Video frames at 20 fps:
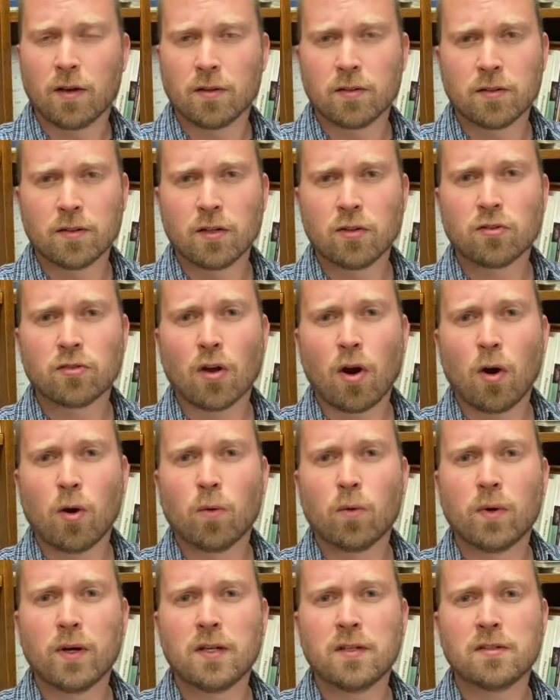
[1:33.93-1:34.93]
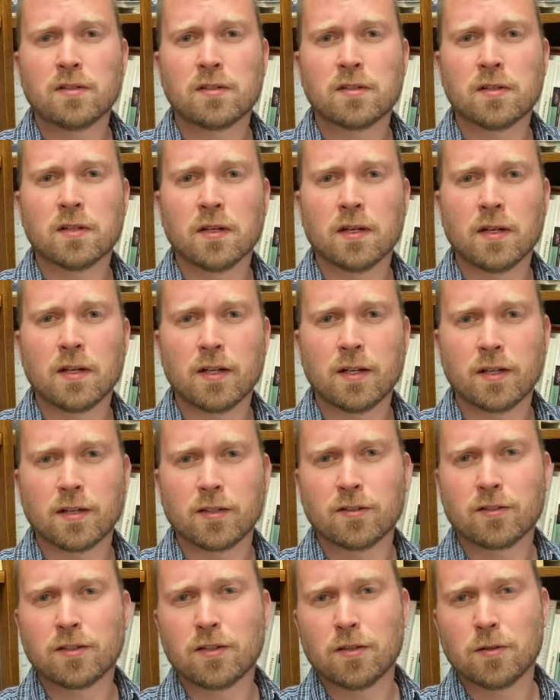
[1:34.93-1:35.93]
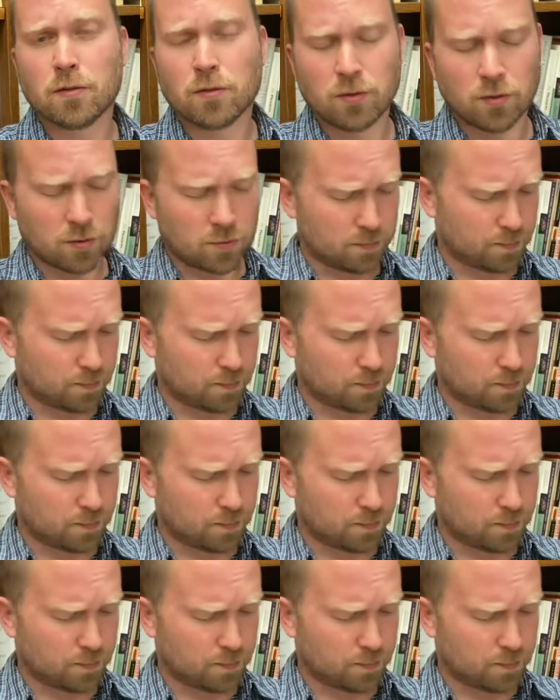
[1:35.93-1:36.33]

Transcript: There's always an excuse.